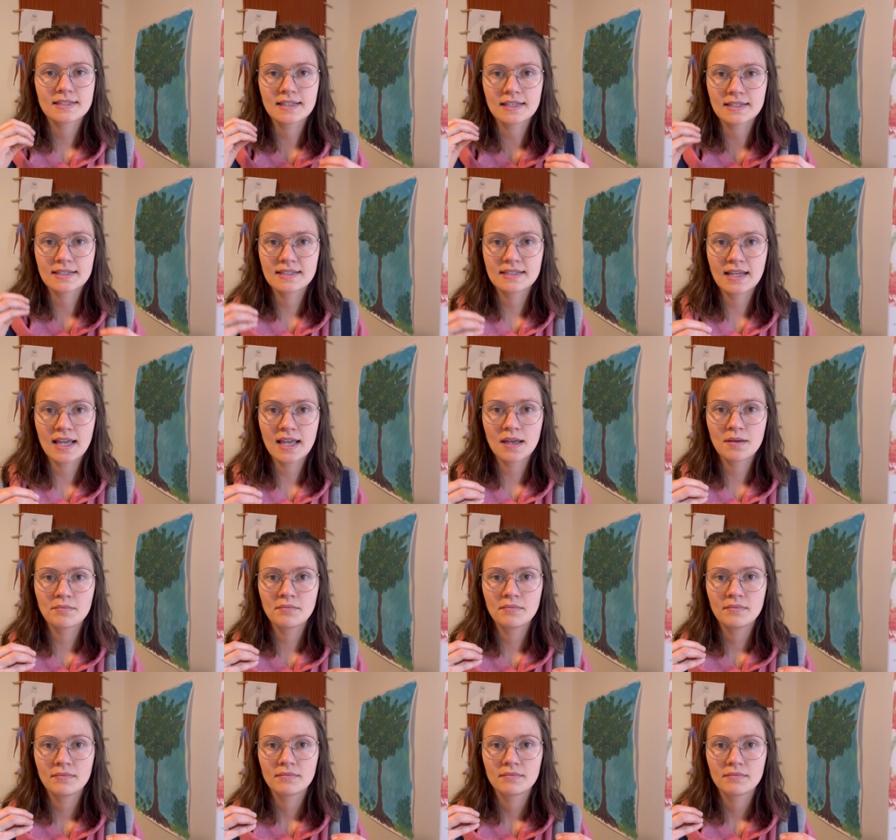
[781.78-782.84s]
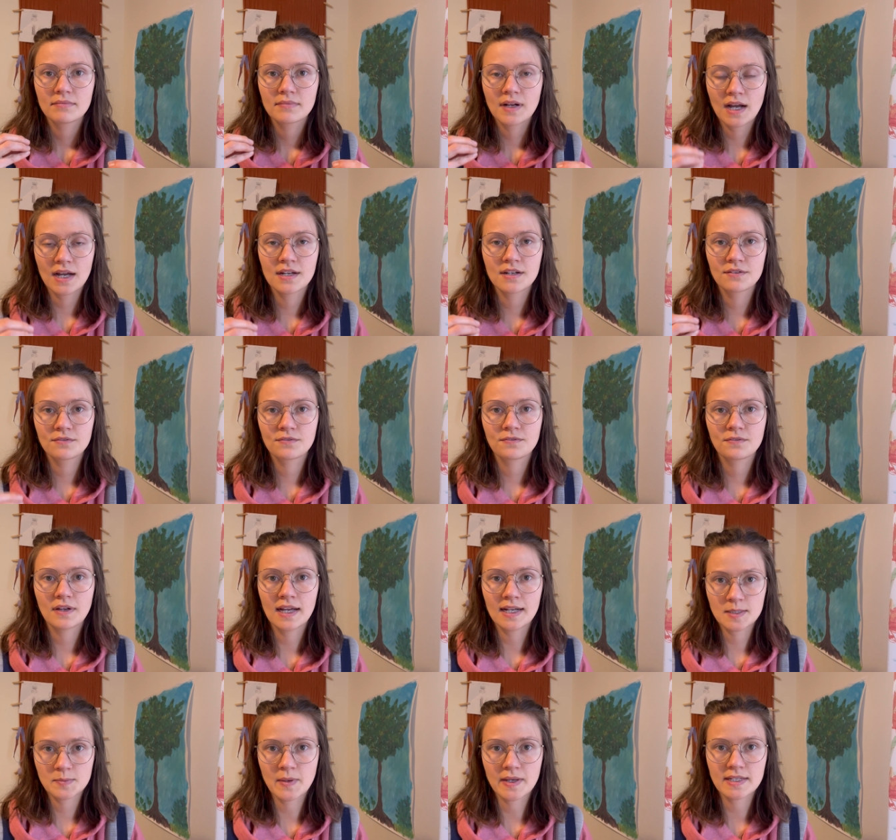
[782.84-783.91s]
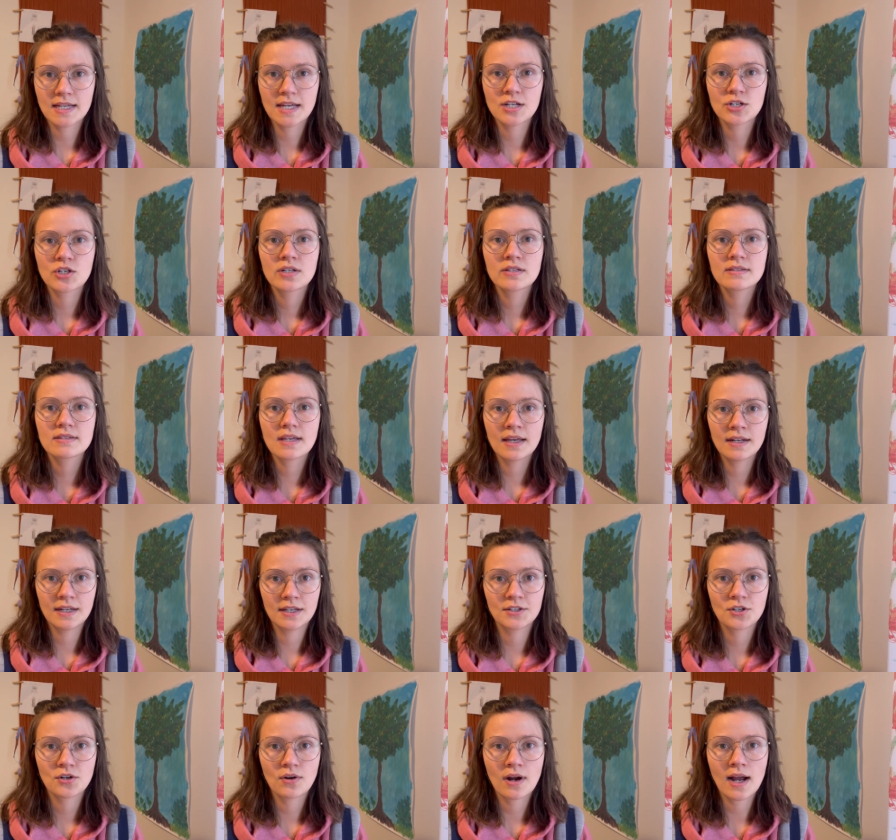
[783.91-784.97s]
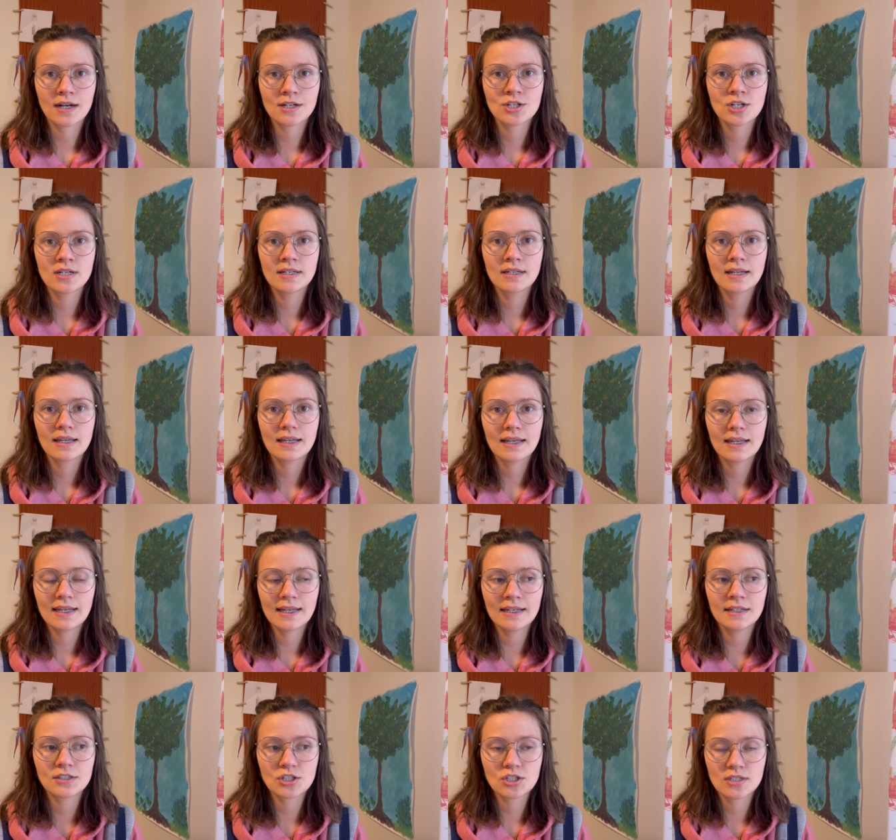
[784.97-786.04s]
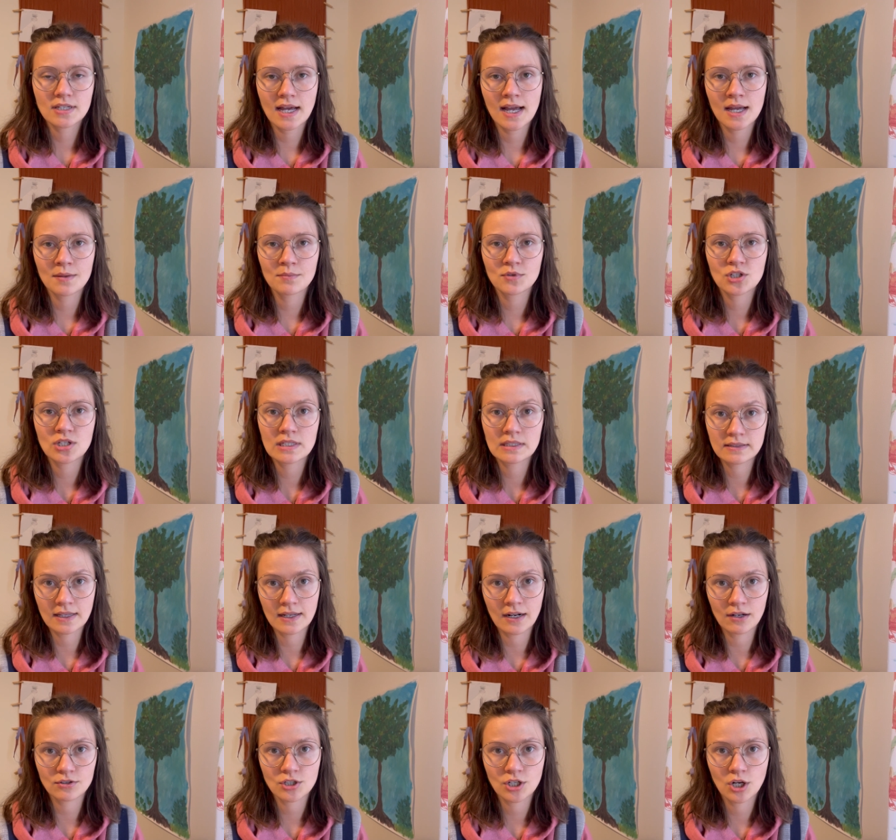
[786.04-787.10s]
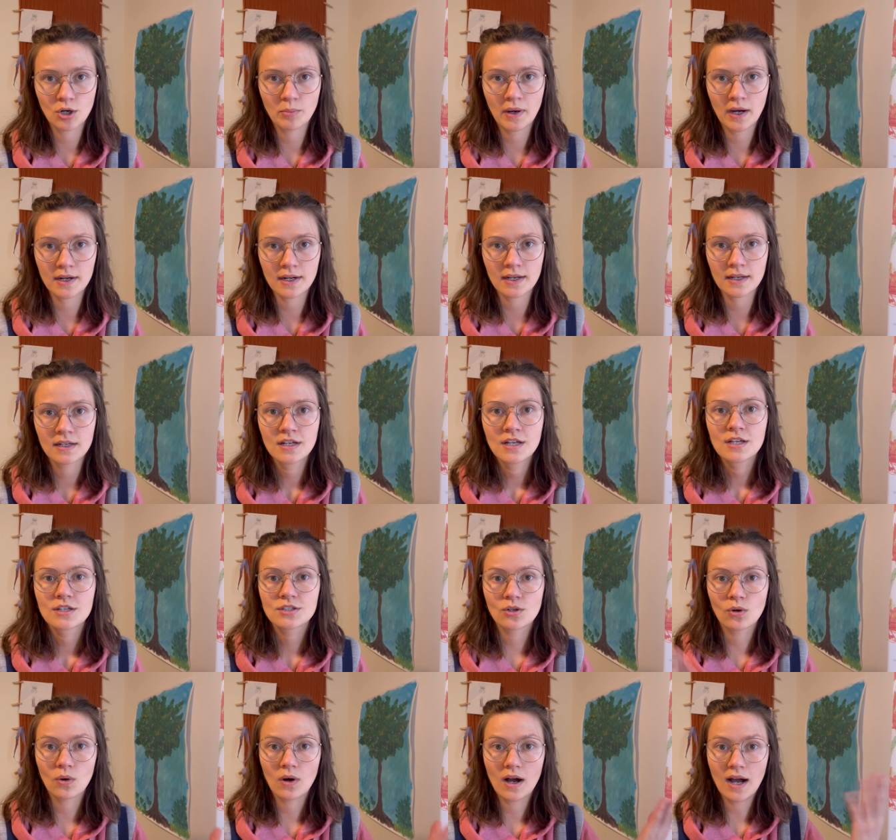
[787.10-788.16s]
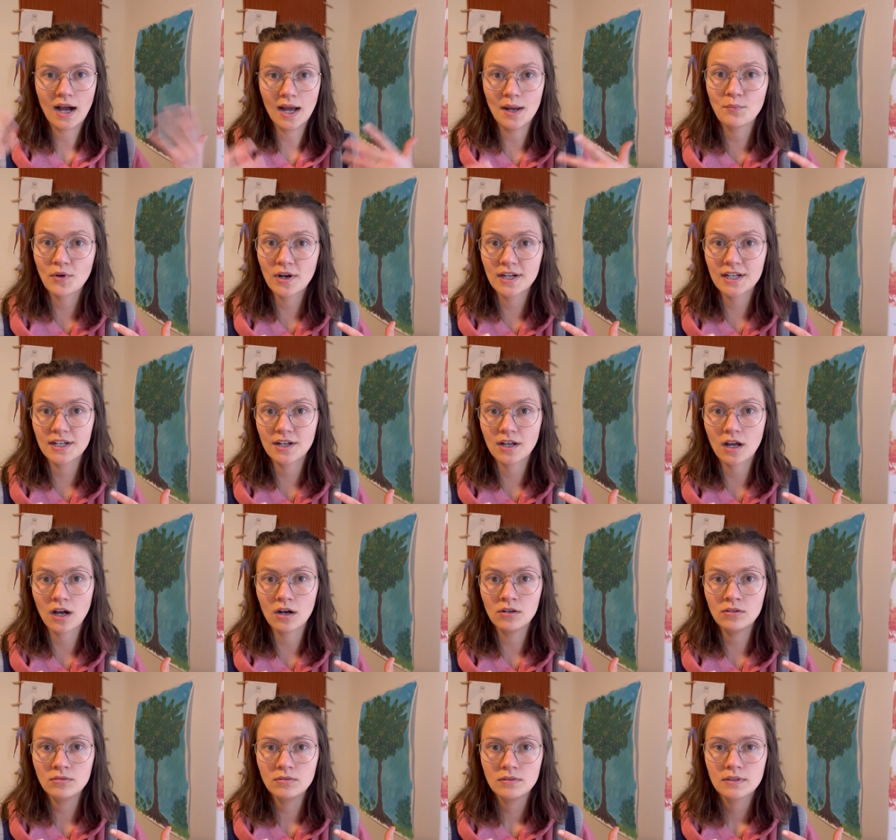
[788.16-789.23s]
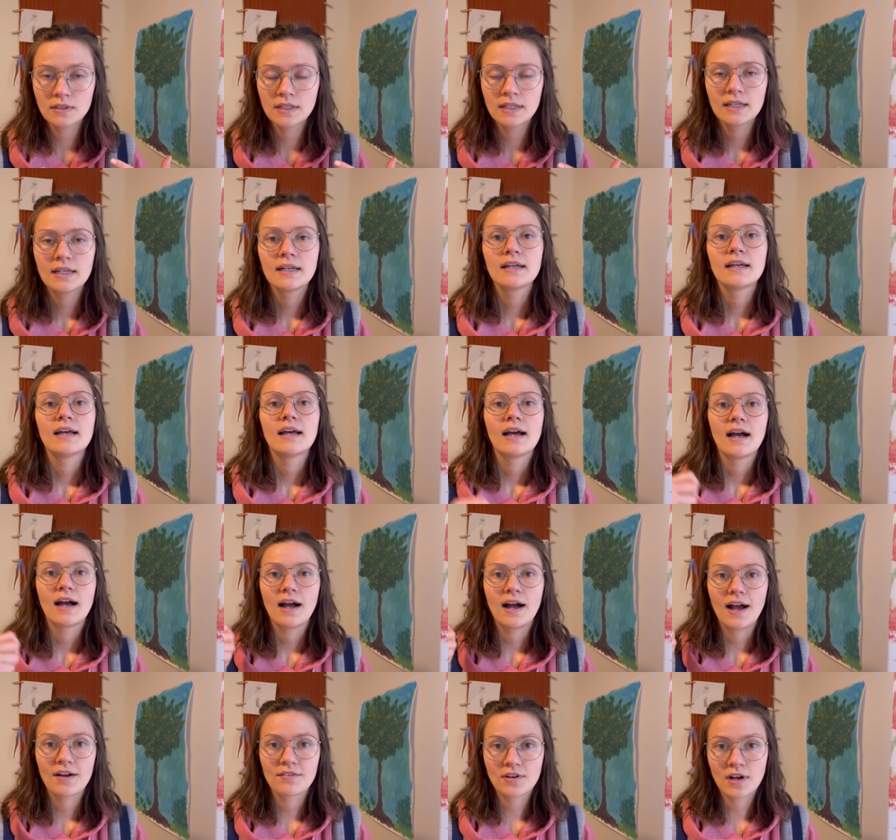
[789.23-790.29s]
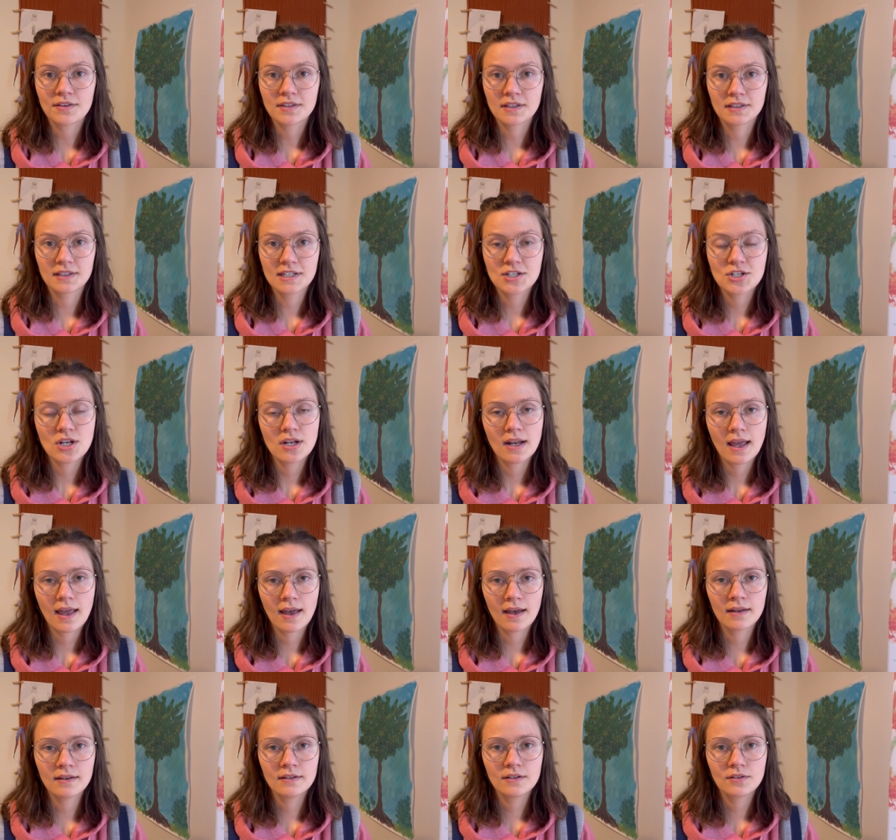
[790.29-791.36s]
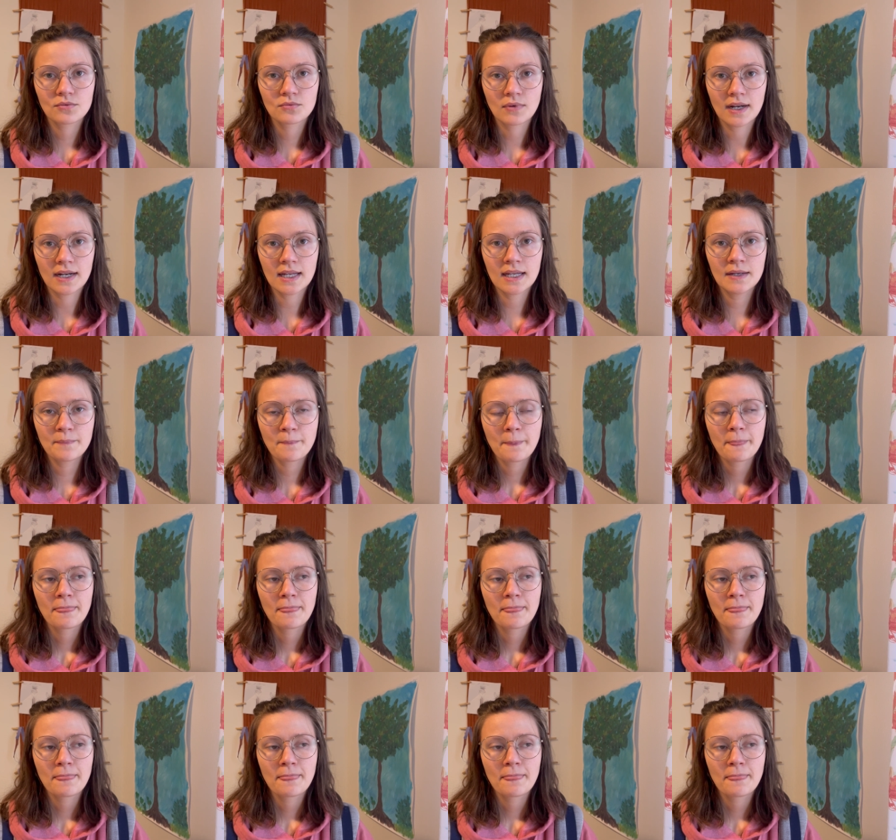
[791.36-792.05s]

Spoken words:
the same kind of expectations and interaction each time she's let out to go potty. So I'm ready to go. I've got the leash in hand, ready,